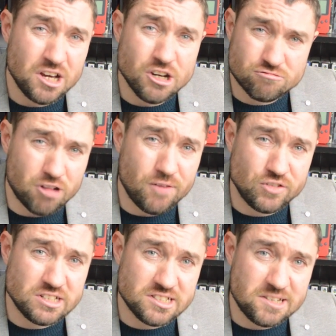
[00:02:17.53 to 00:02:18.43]
rather
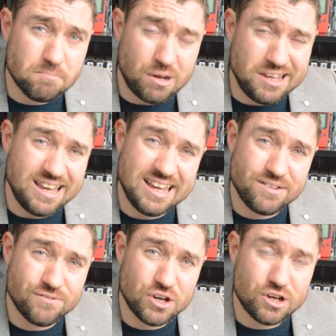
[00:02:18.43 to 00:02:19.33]
than simply in
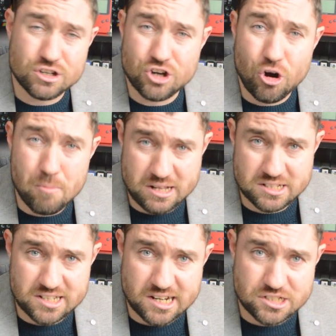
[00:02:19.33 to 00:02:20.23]
the comment
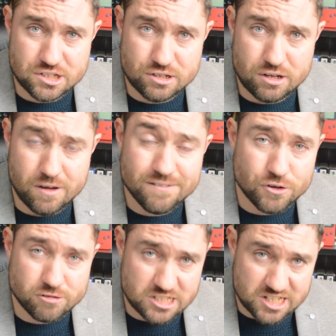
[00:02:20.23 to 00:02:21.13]
section for
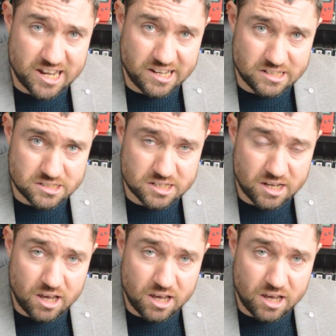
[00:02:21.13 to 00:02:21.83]
a change.